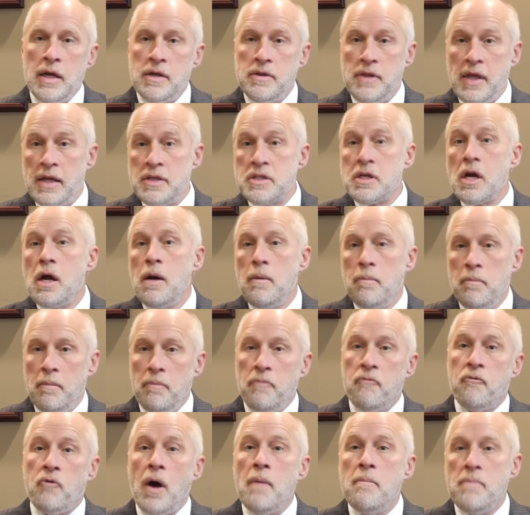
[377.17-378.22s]
that's come
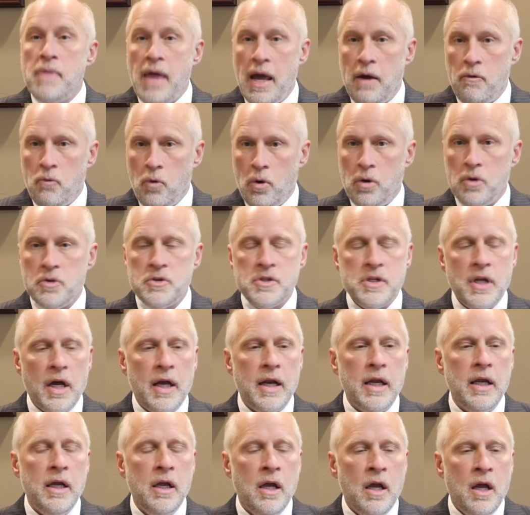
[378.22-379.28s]
from that rural
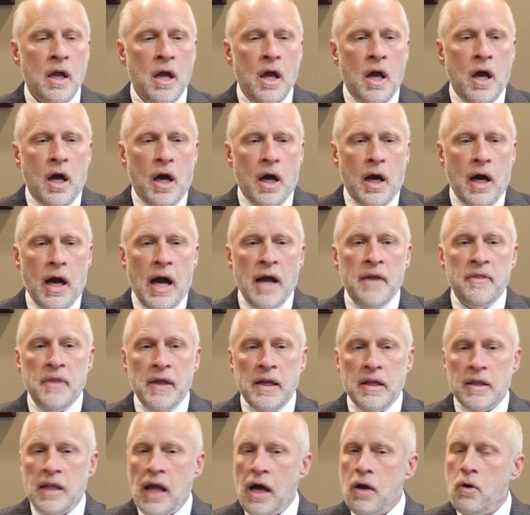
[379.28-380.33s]
study, I
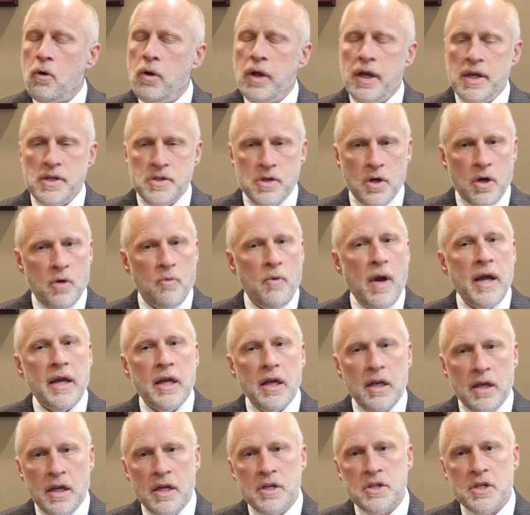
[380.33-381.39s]
think not only is there a
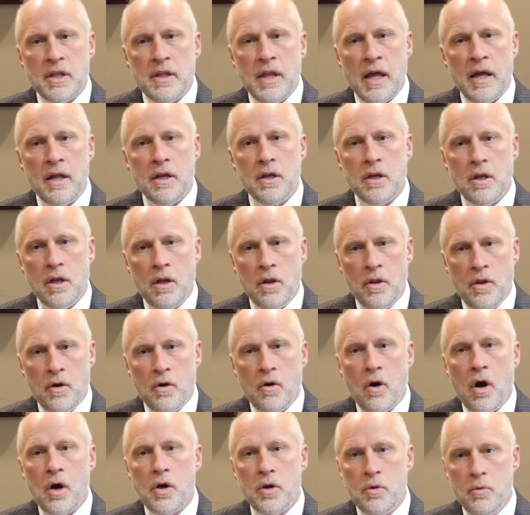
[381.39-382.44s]
recognition that
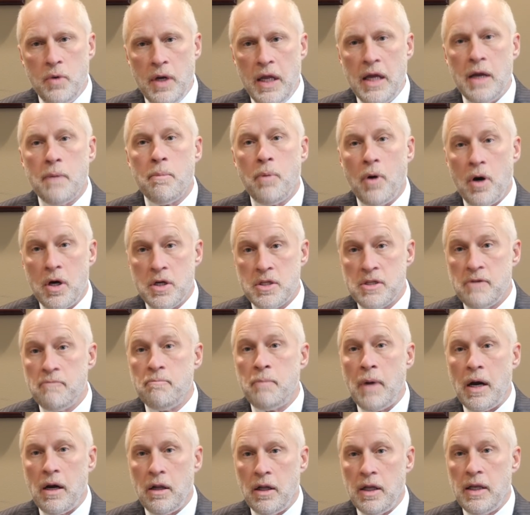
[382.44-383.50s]
there are unique parts of
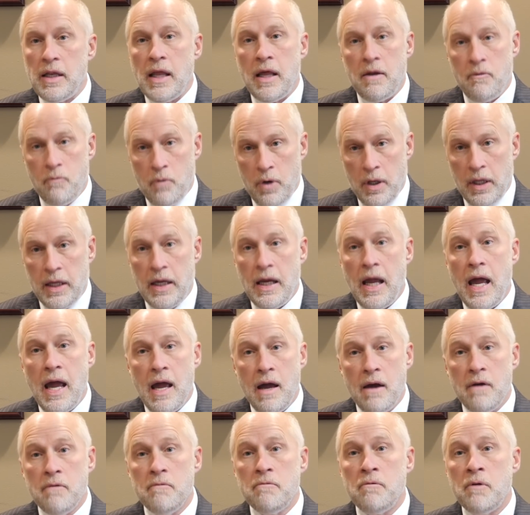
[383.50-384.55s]
Maryland that really
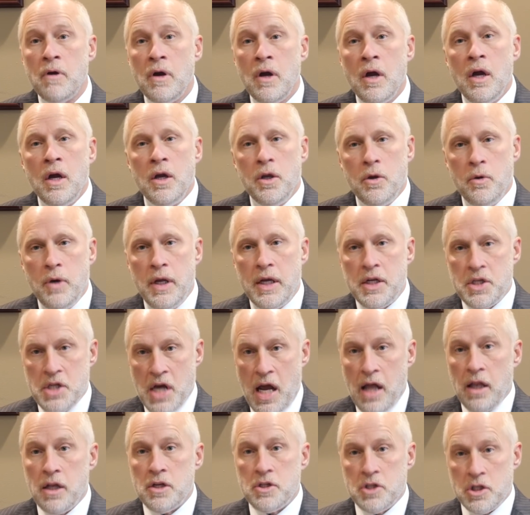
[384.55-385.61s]
have unique
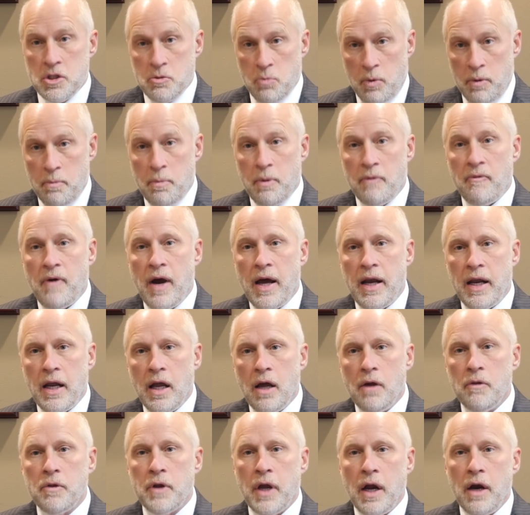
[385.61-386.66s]
challenges with providing
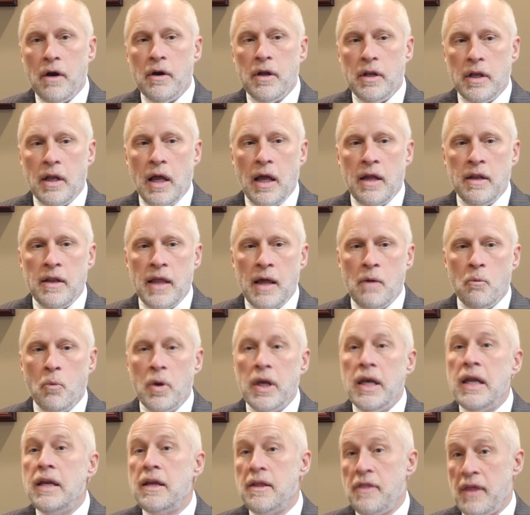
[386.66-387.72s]
health care and that we
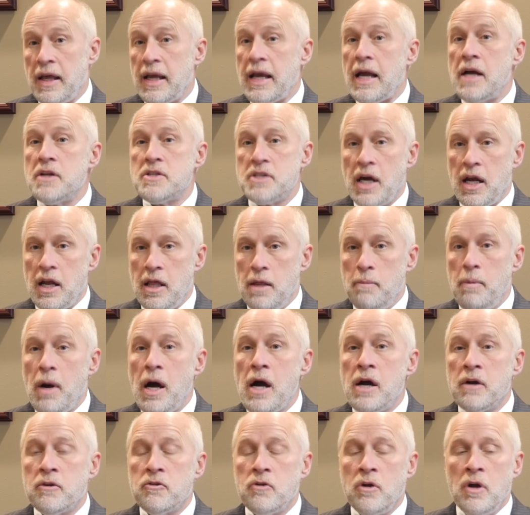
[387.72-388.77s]
need to think outside of the
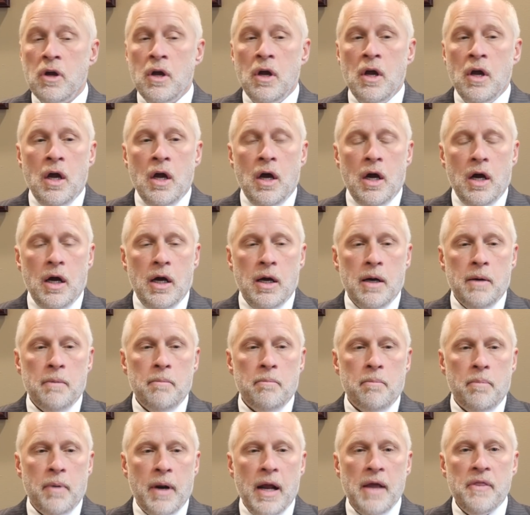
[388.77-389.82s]
box,
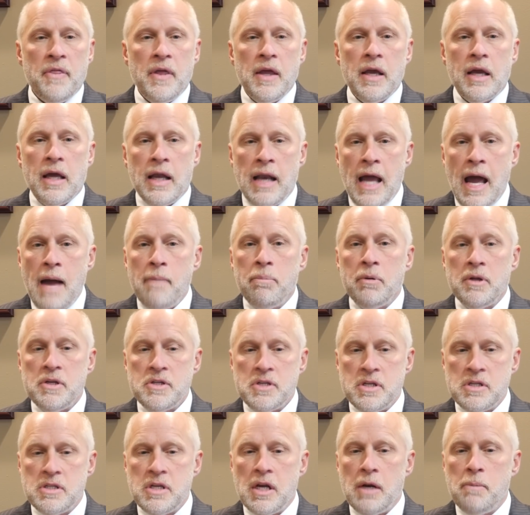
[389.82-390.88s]
but I think
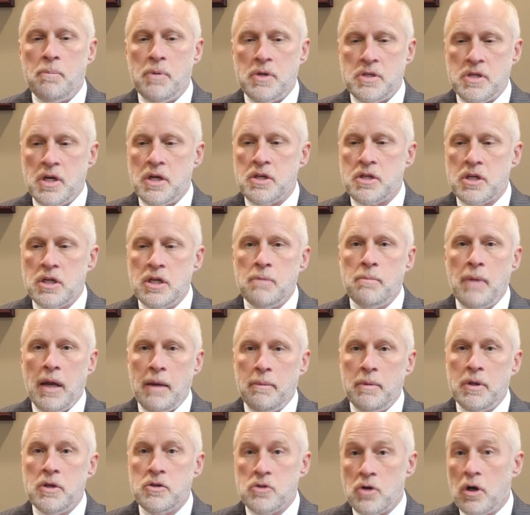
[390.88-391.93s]
Annapolis is in a position to
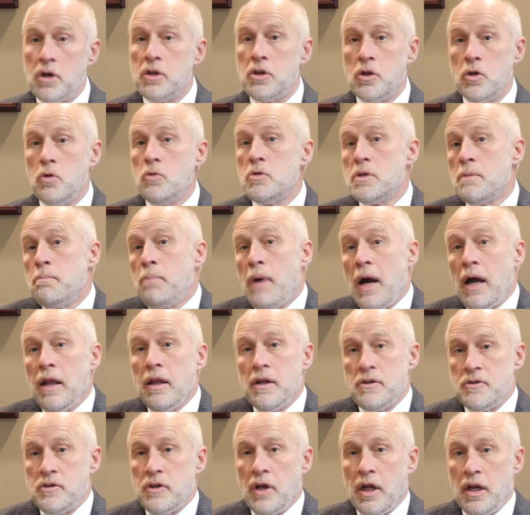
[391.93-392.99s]
maybe start to do some
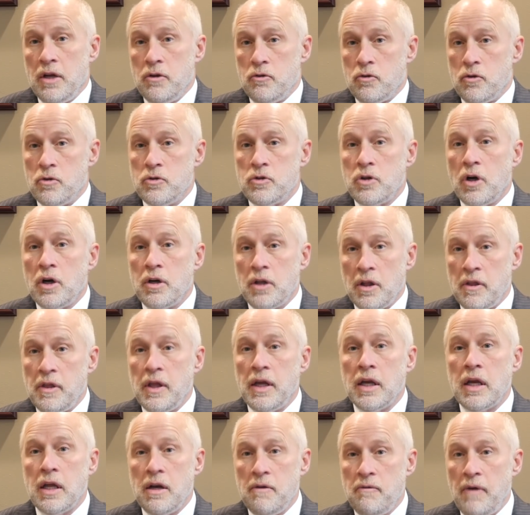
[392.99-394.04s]
pilot studies or start to
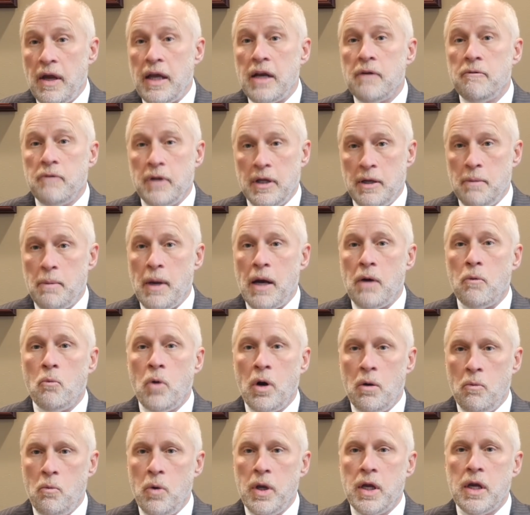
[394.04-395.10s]
think innovatively about
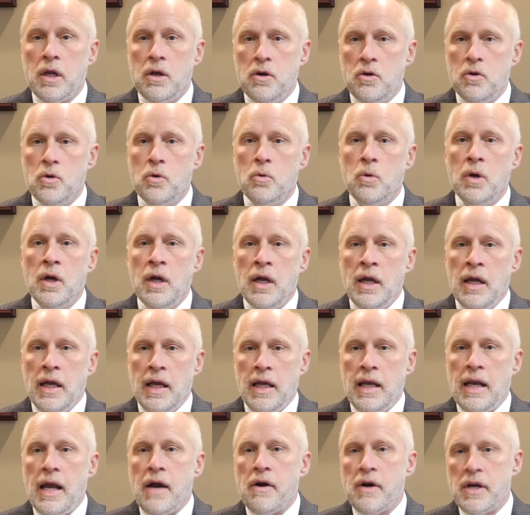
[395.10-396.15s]
what we can do
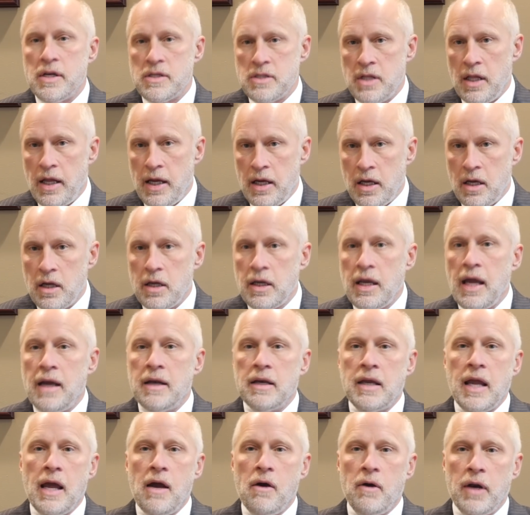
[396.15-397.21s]
in areas like
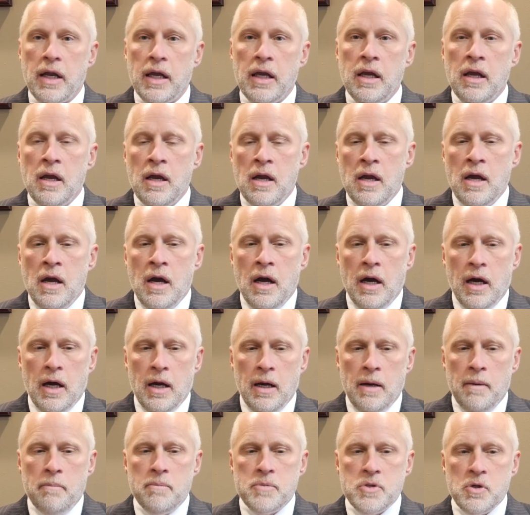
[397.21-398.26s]
Kent County.
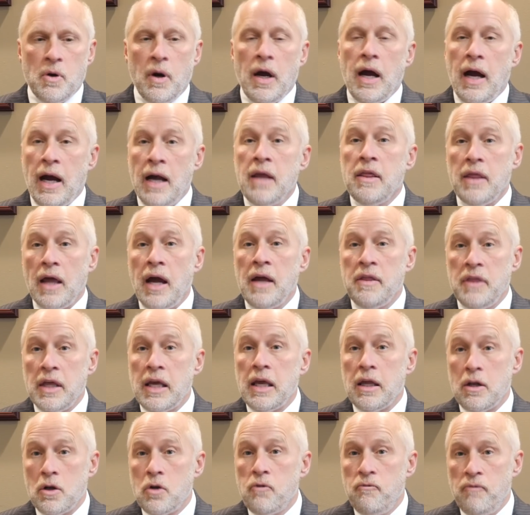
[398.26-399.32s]
So I think
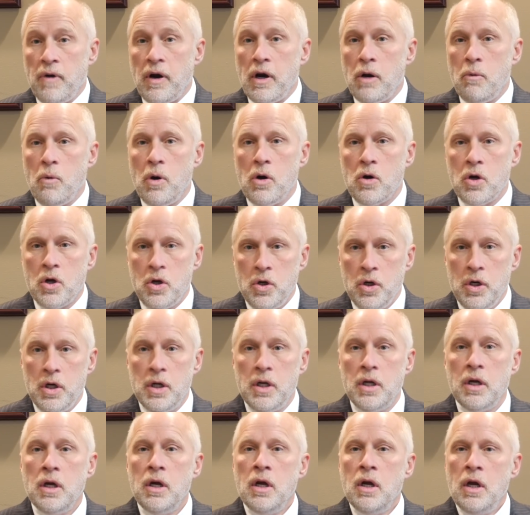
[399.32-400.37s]
it very well
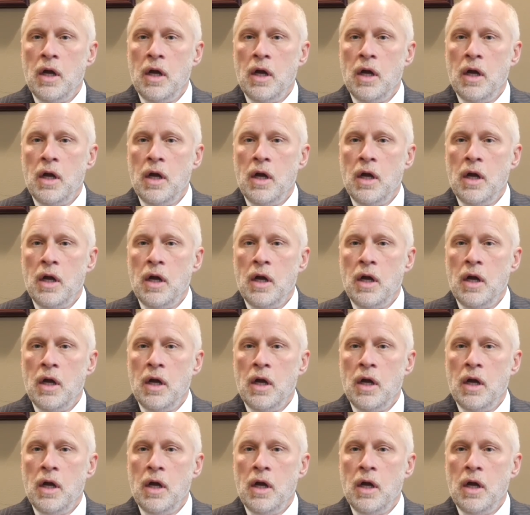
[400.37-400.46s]
could